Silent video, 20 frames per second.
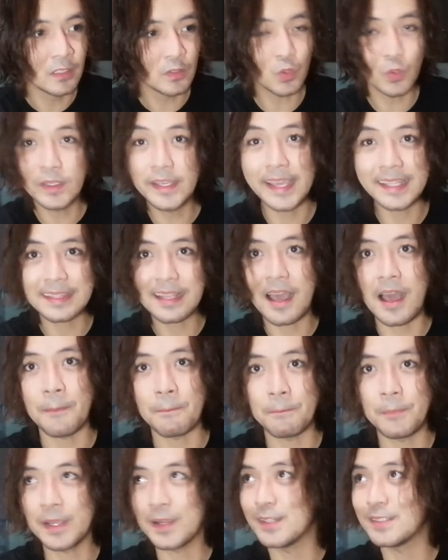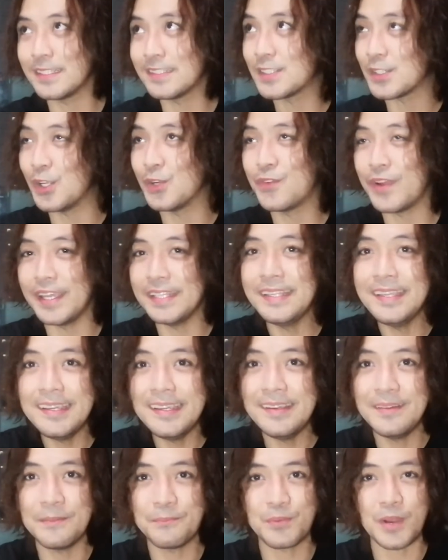to get up because it's
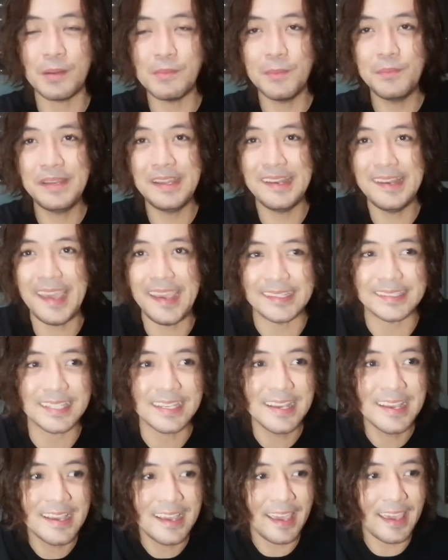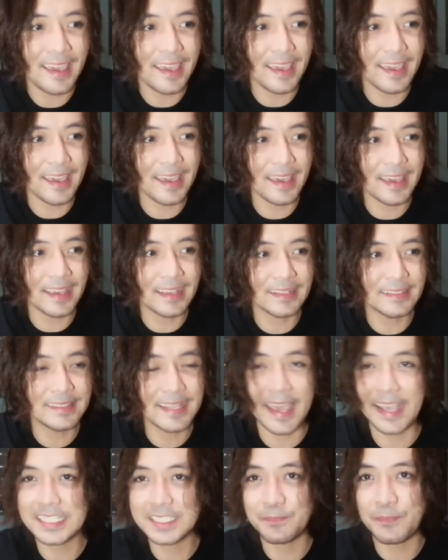already probably late. And
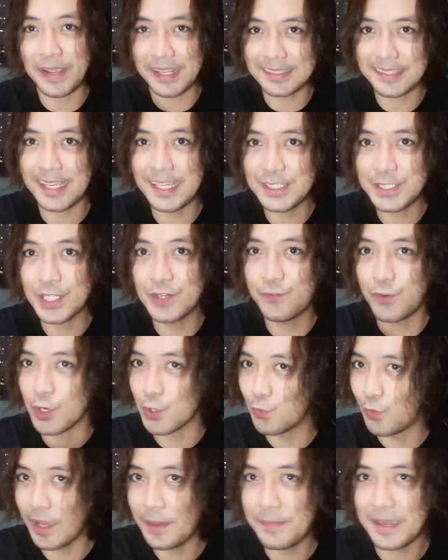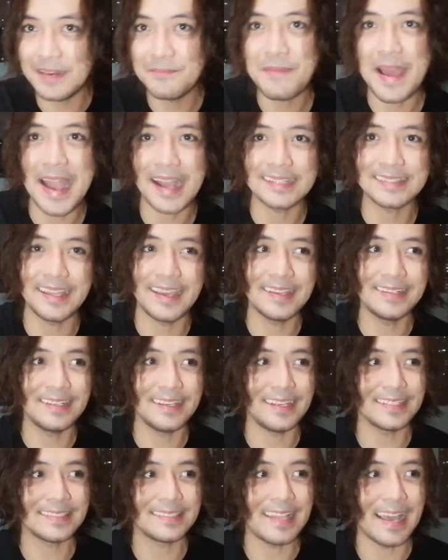the expectation for women back then
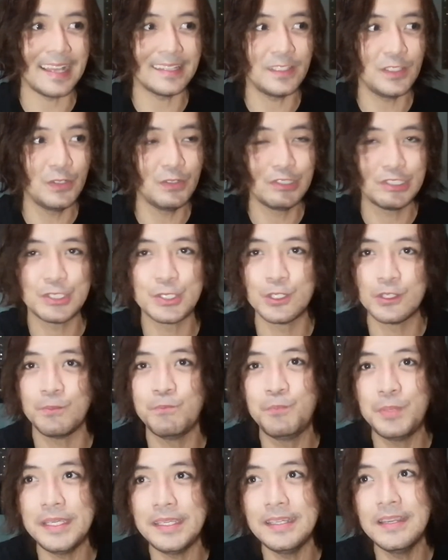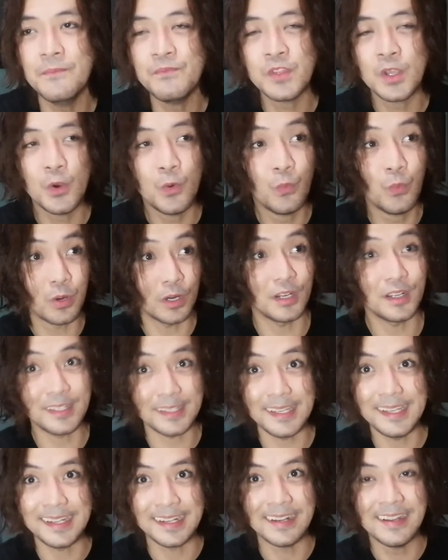is that you should be
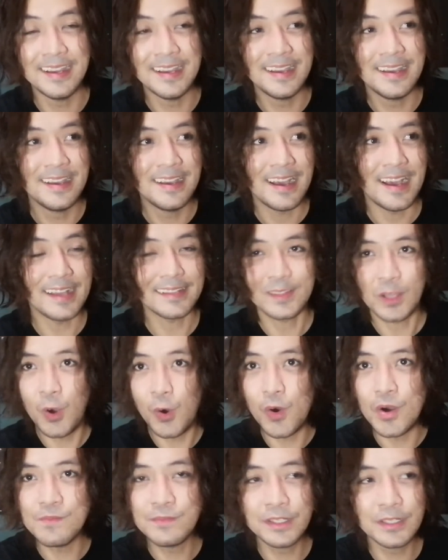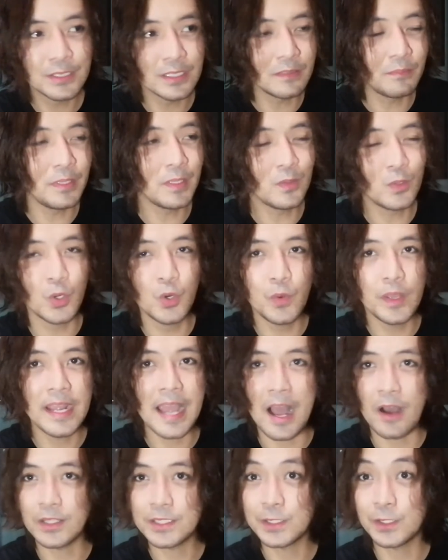working at home, you should be doing
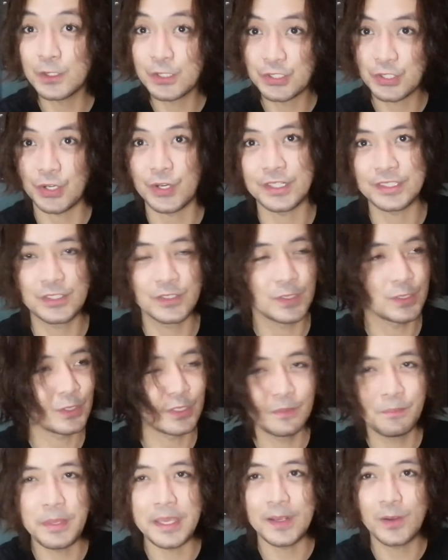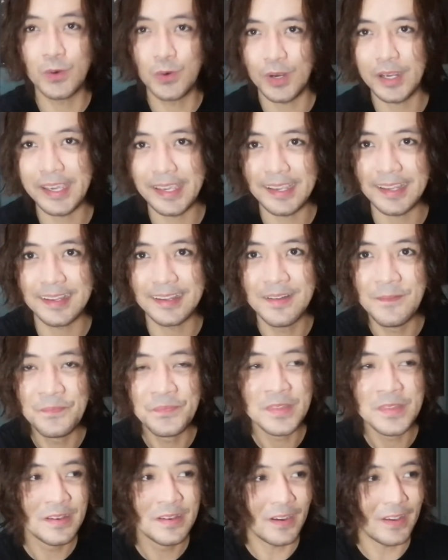household chores, you should be cooking,
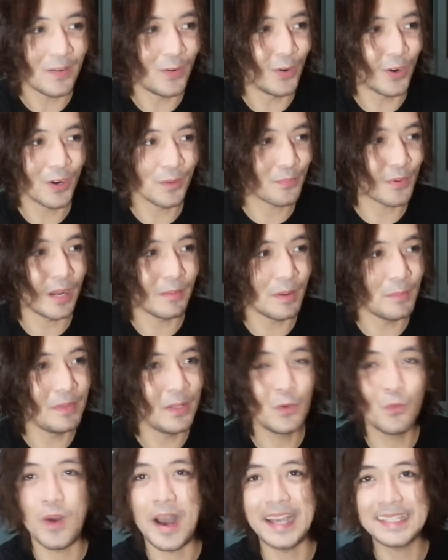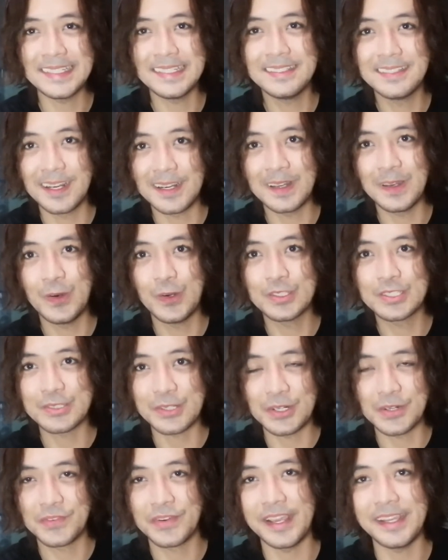or probably washing the clothes
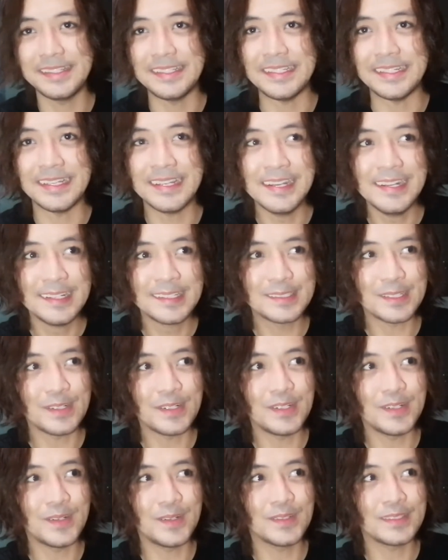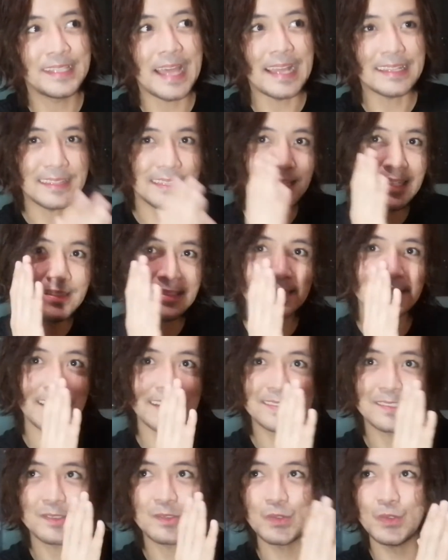already. So that leads
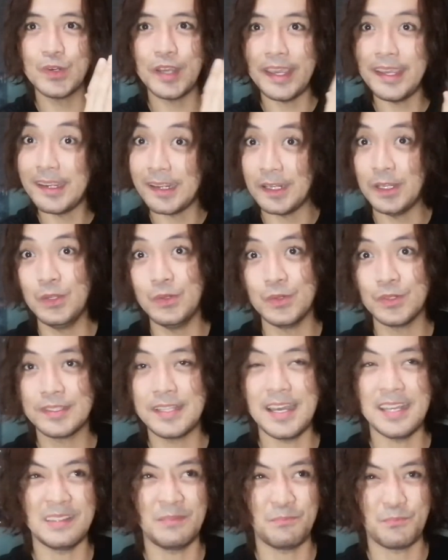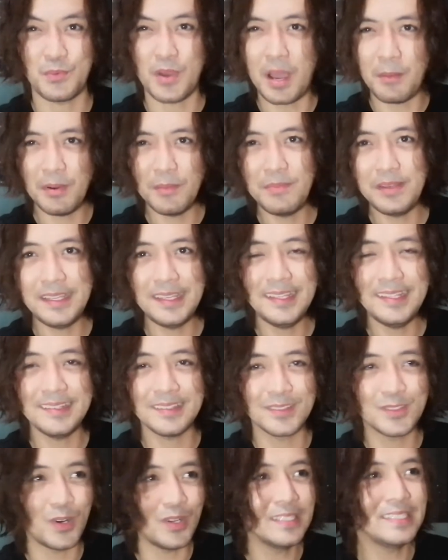us to a clue that probably
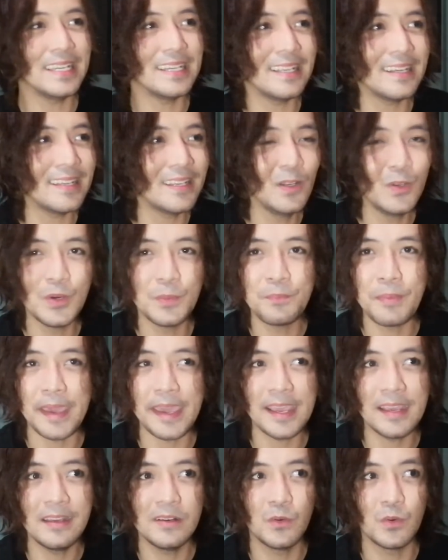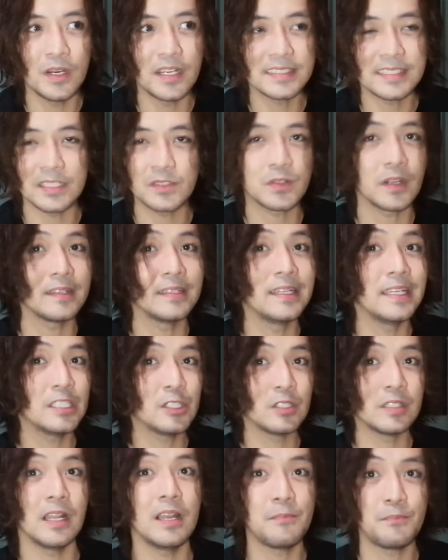Doña Lupeng was a
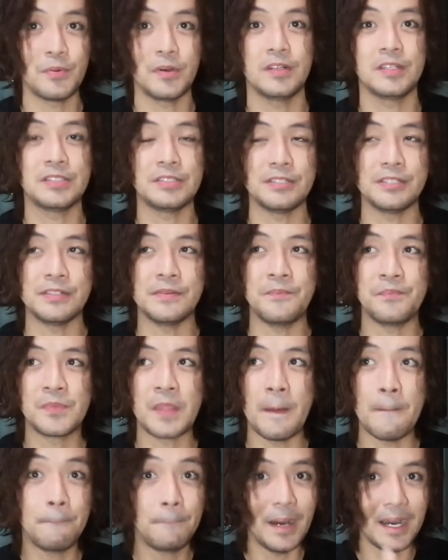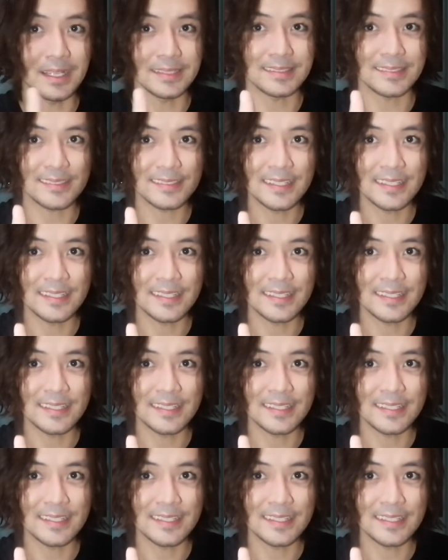traditional person. But